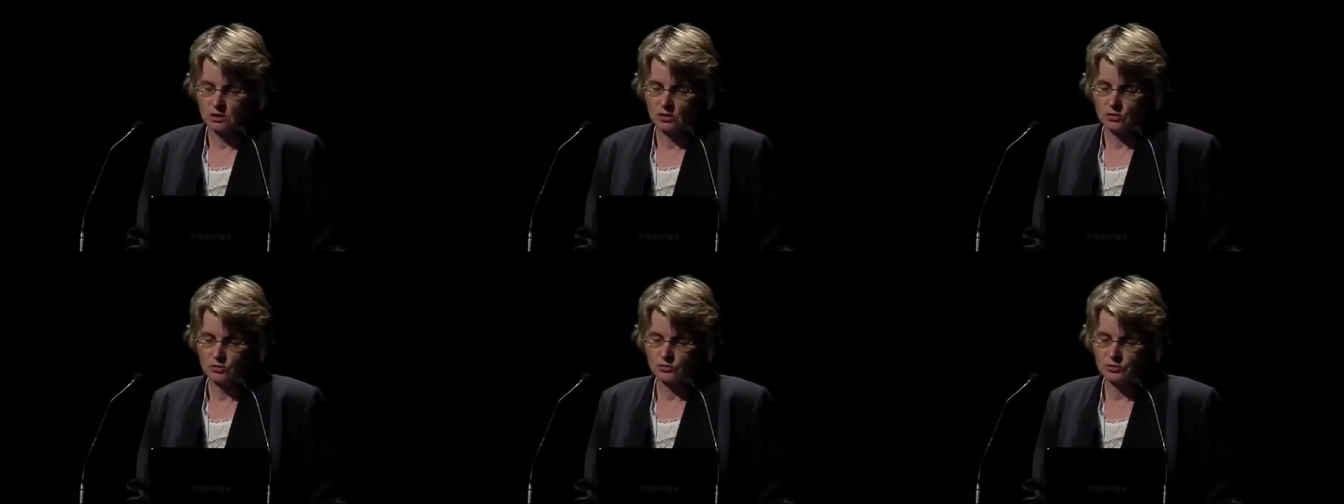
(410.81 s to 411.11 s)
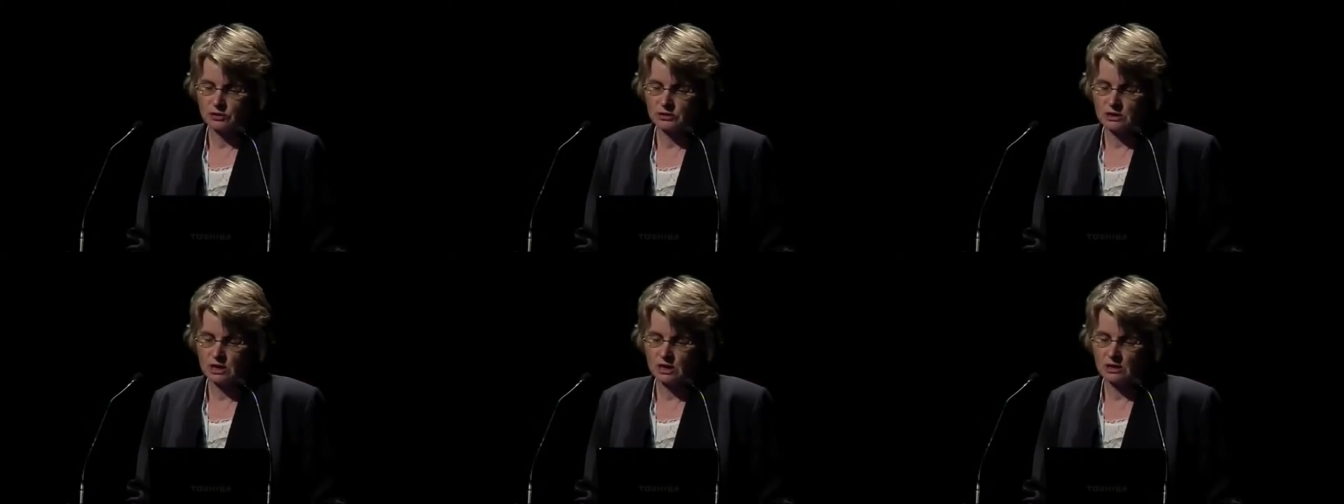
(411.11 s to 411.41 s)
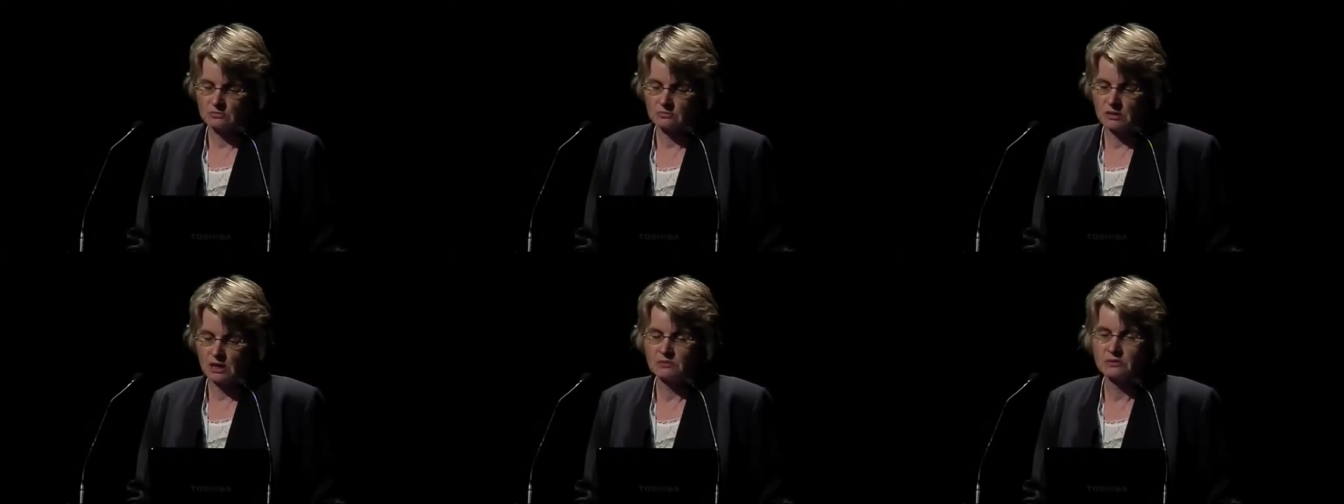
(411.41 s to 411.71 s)
or the
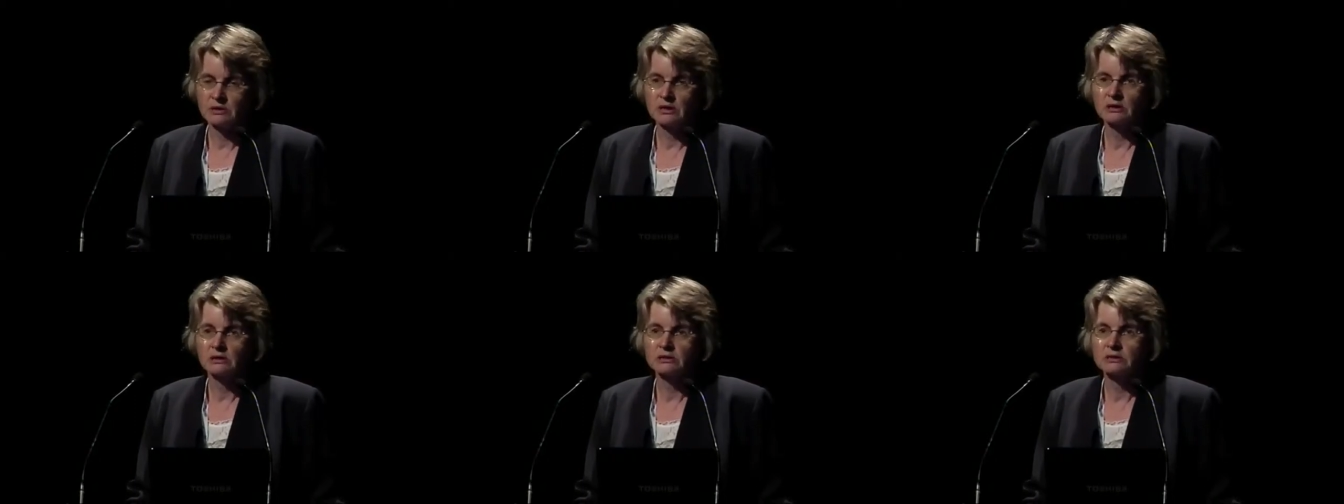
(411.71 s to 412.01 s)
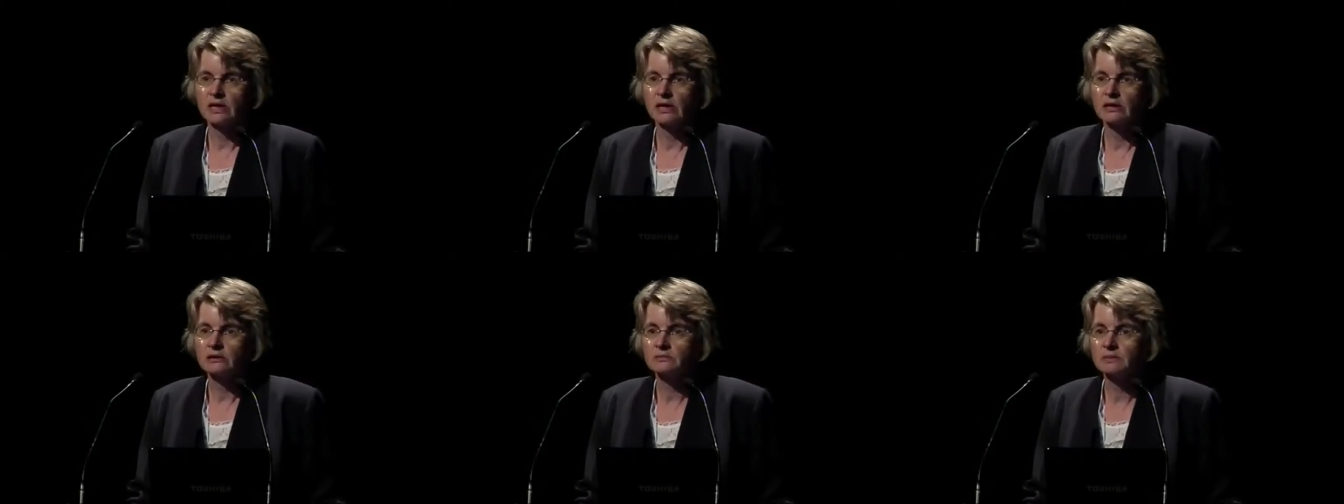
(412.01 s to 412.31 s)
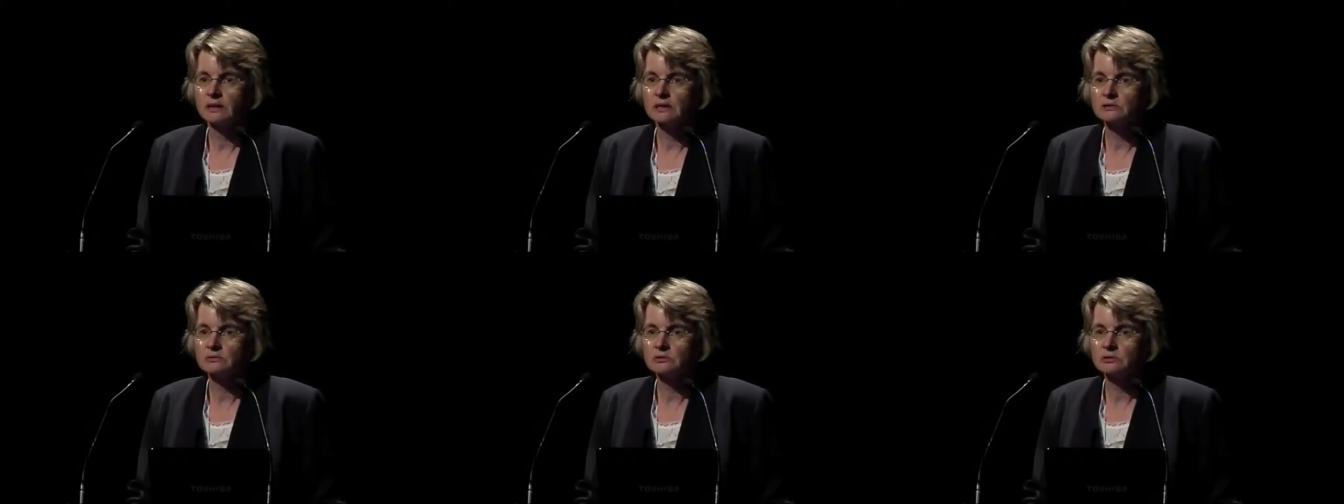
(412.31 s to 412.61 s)
date maybe that a
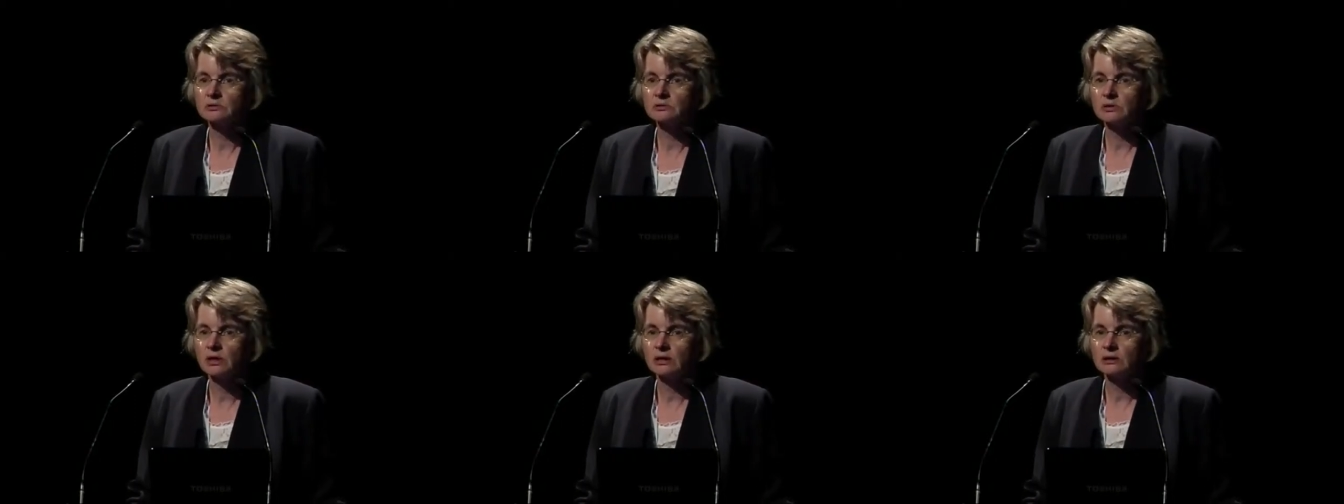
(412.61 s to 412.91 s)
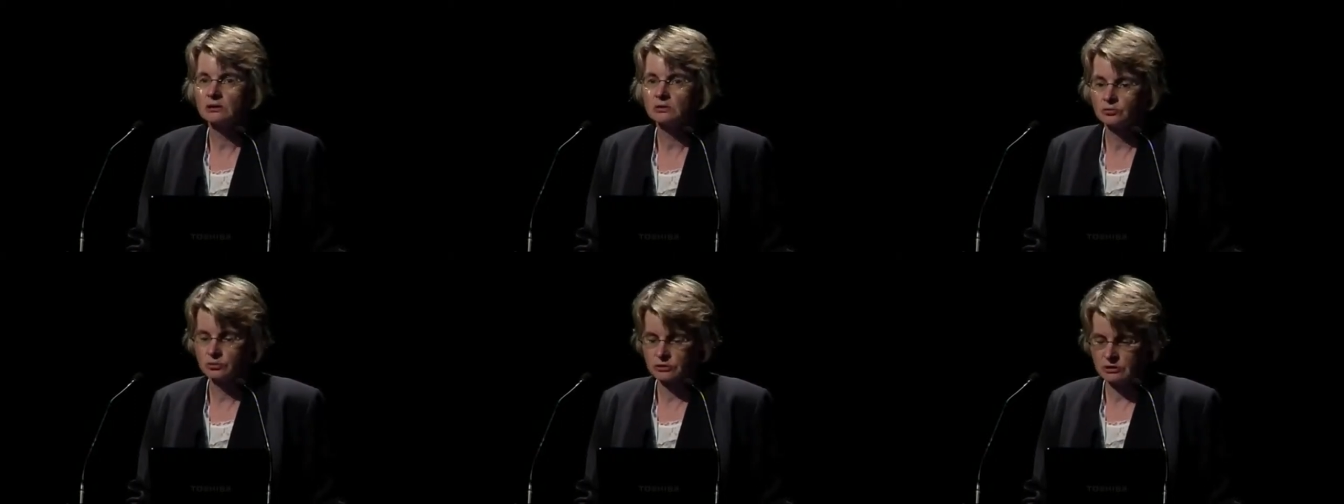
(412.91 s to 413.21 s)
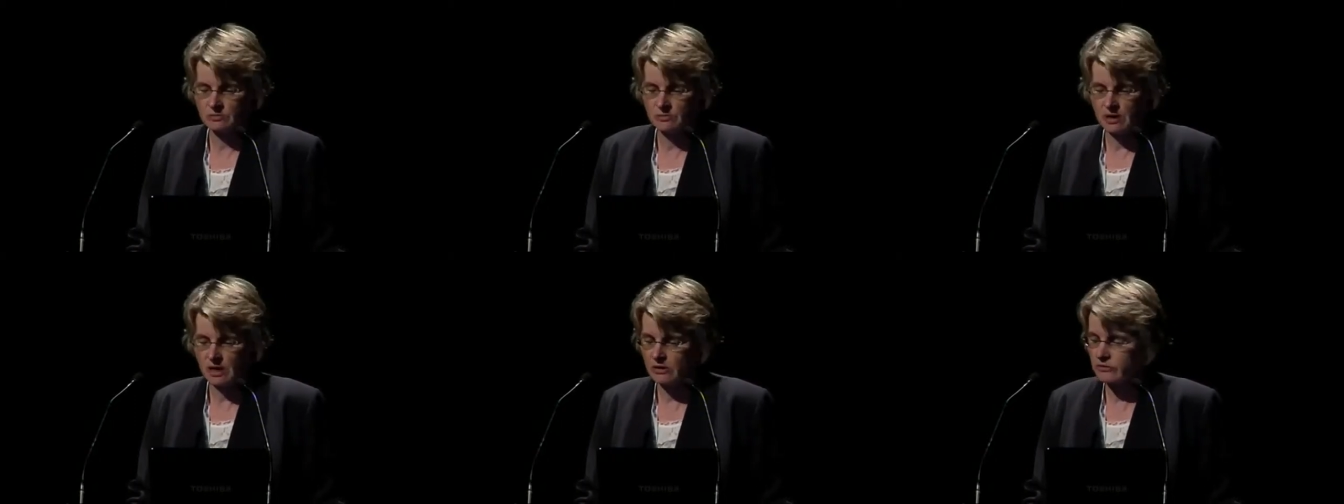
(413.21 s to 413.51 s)
database was created or
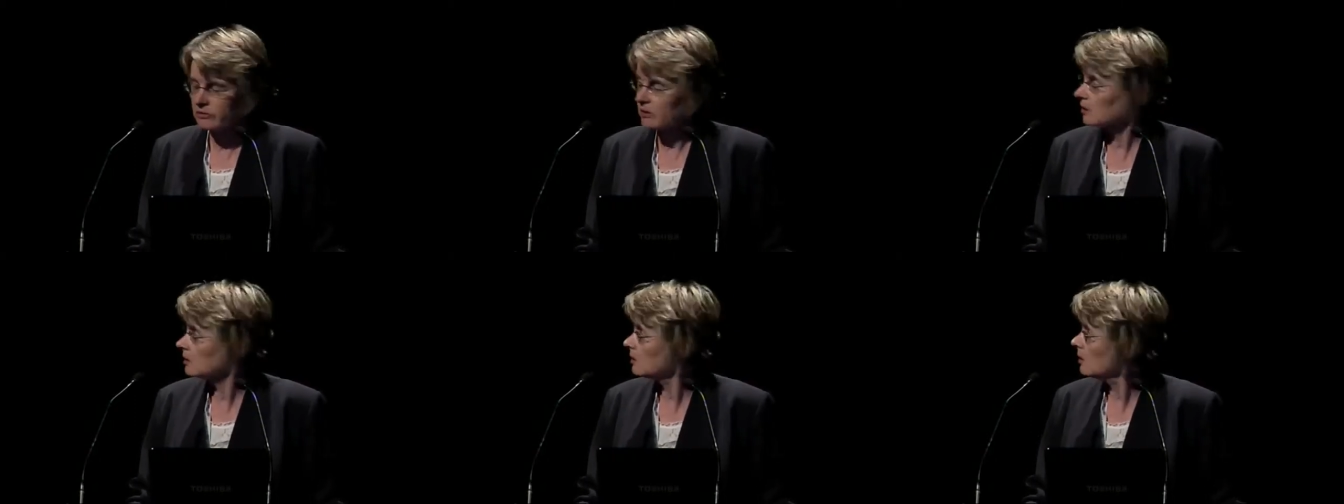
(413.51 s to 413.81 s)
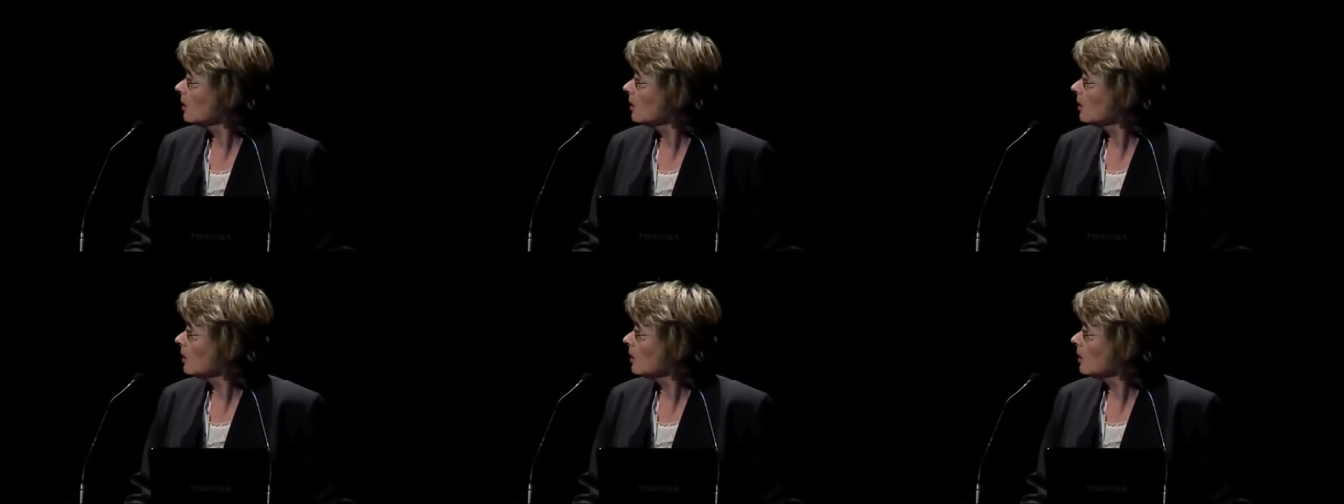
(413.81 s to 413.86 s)
some other